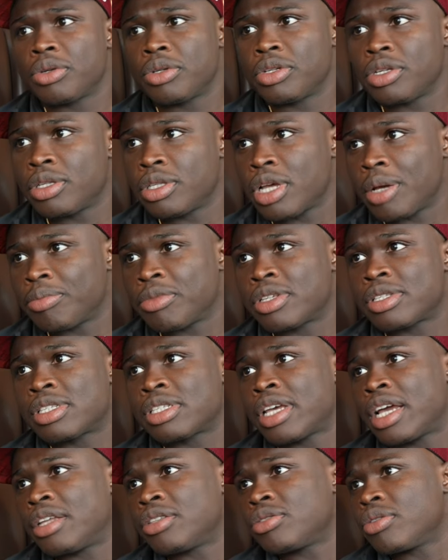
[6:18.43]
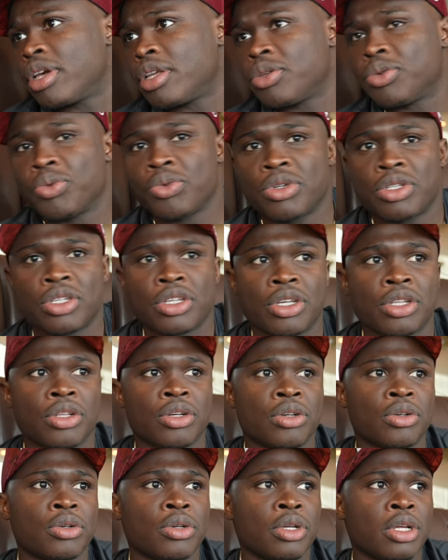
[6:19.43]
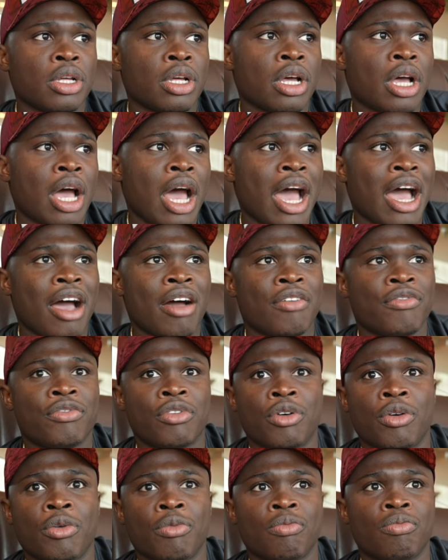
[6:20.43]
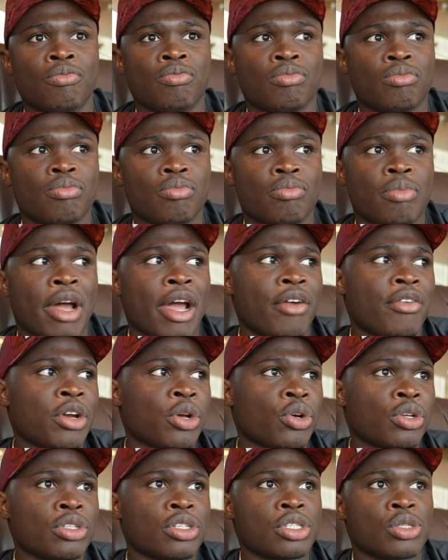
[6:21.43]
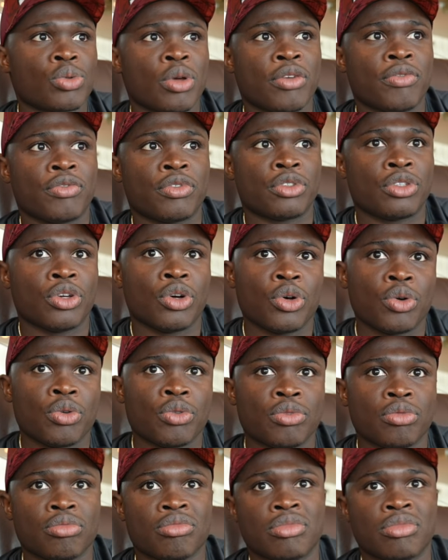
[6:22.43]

You know, I'm not signed to anyone. You know, I have my record is 12-0.